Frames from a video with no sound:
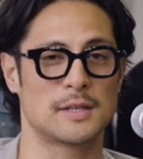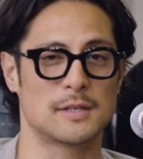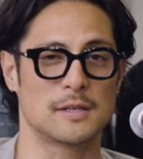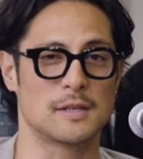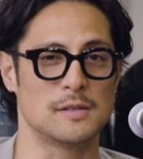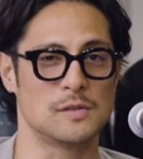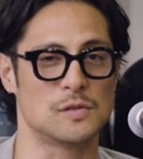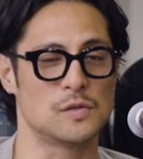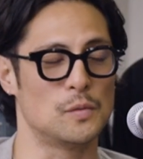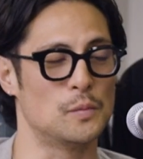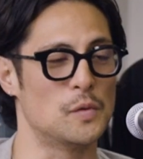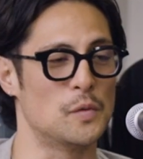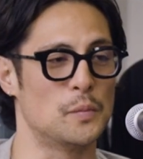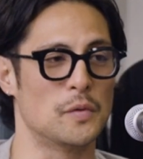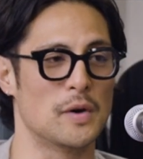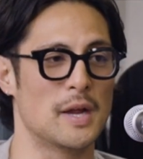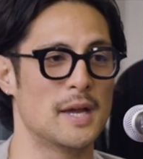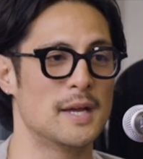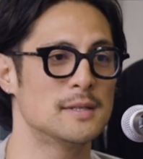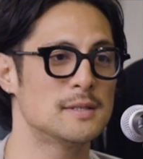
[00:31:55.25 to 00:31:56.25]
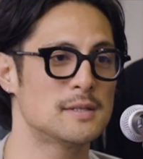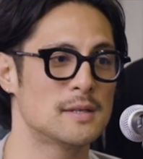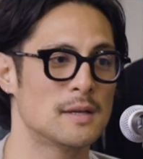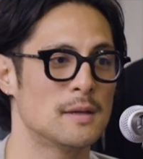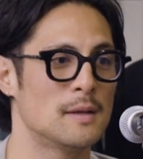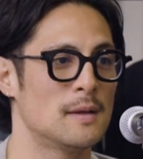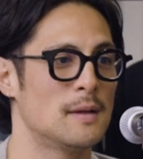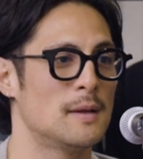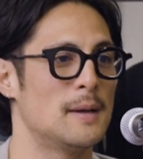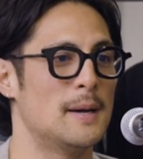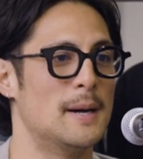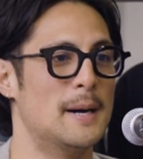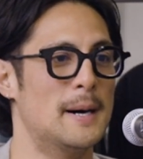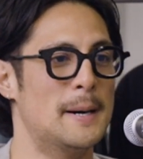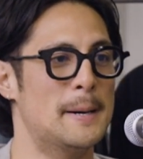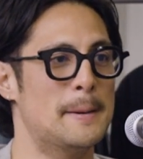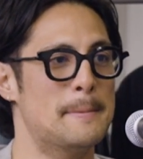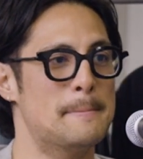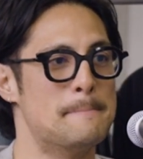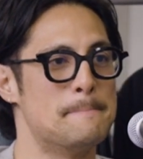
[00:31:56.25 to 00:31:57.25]
consumer brand.
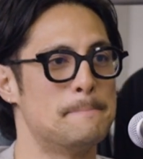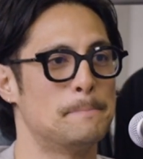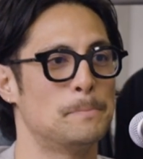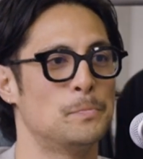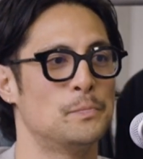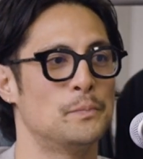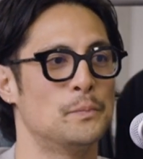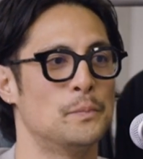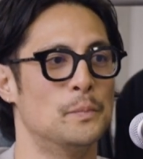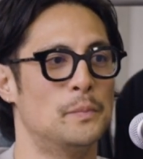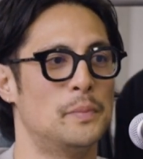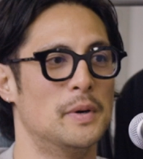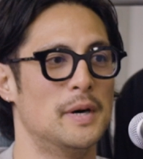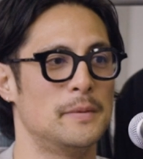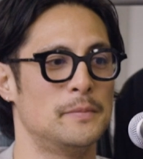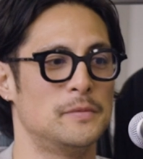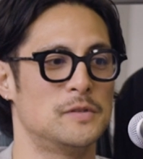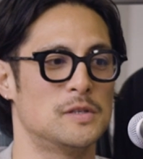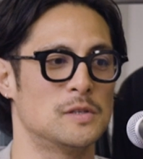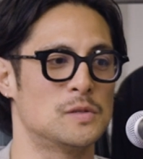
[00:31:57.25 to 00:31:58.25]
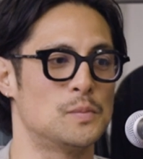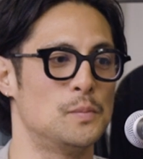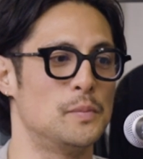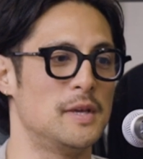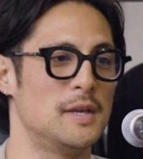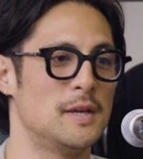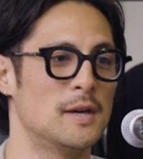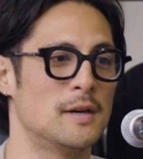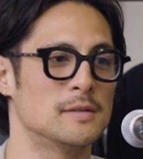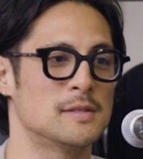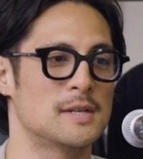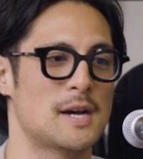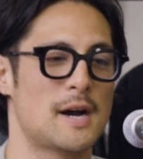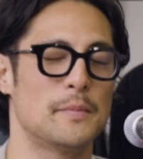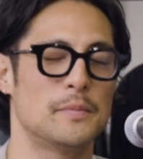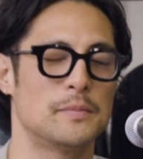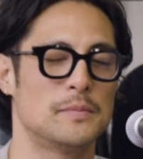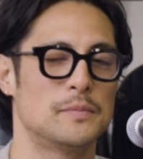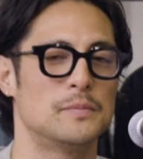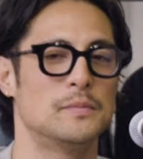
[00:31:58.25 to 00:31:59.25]
But just be on
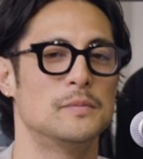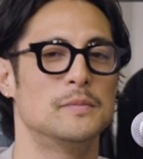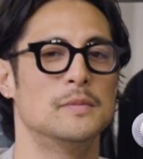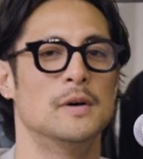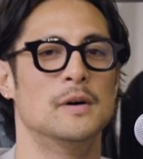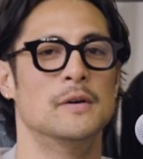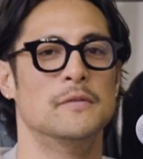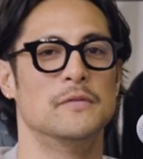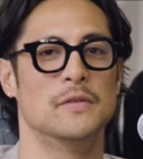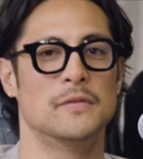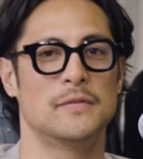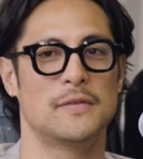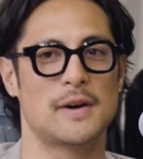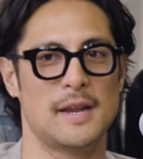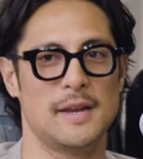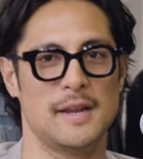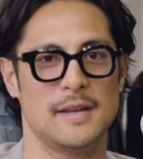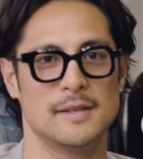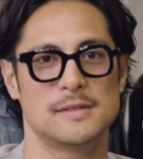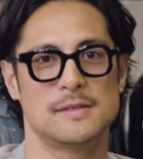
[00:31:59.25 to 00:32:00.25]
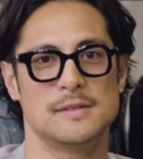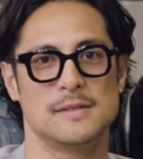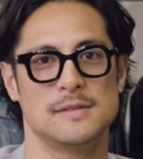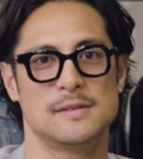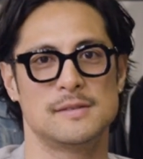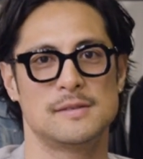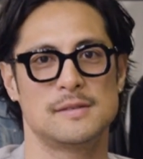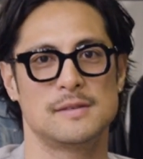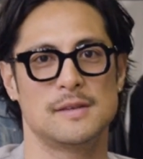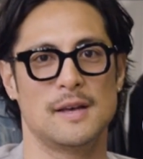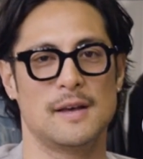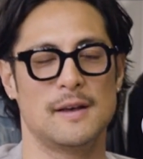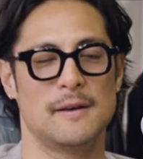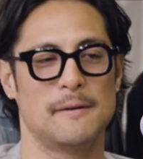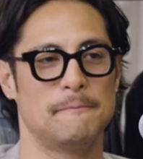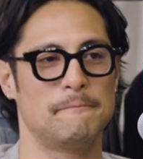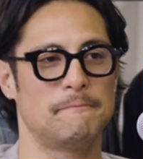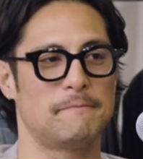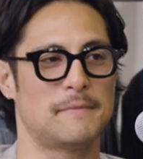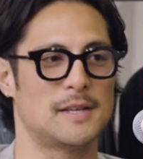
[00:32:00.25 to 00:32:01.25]
top of the finances.
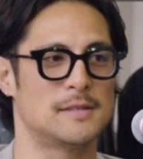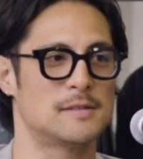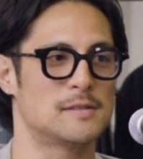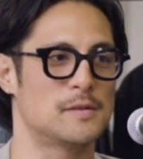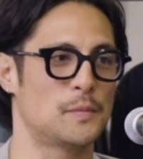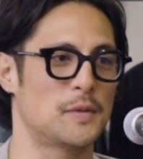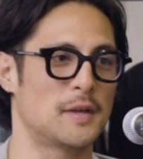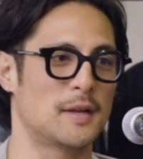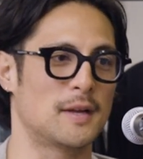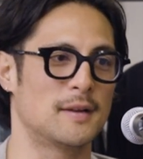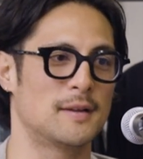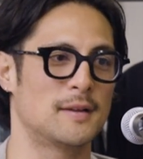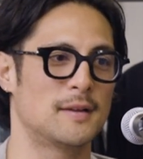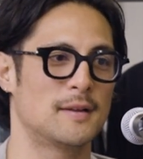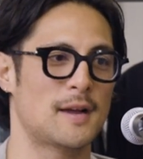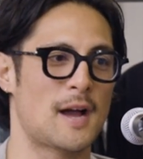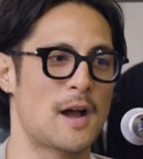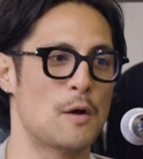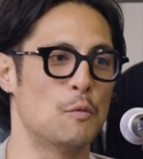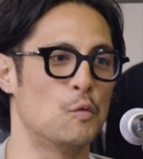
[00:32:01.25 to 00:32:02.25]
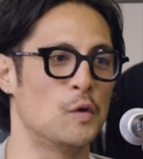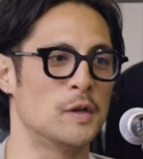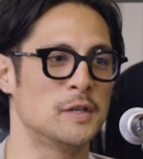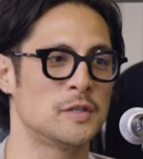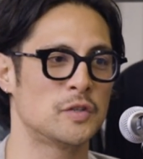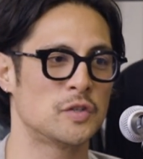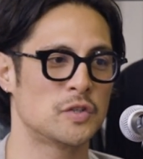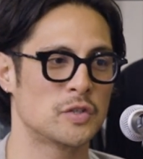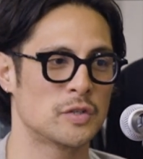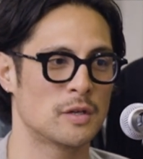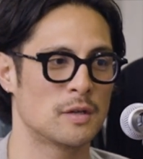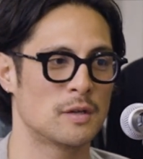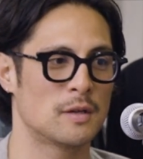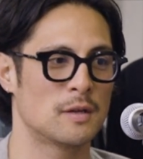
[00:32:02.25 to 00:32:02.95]
That's something I wish